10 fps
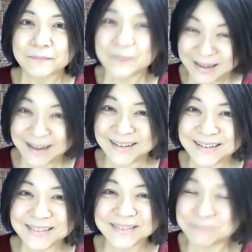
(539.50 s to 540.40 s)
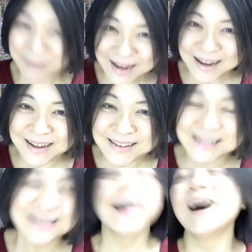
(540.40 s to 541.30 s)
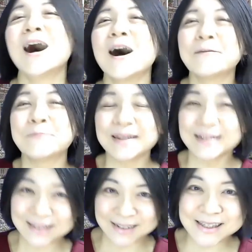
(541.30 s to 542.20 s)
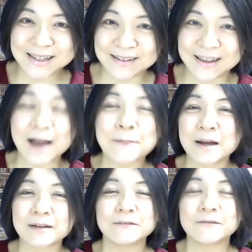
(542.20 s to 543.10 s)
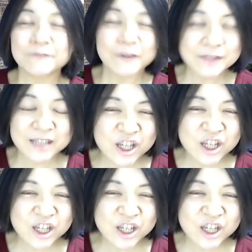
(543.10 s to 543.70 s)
Yeah, but very interestingly, among 15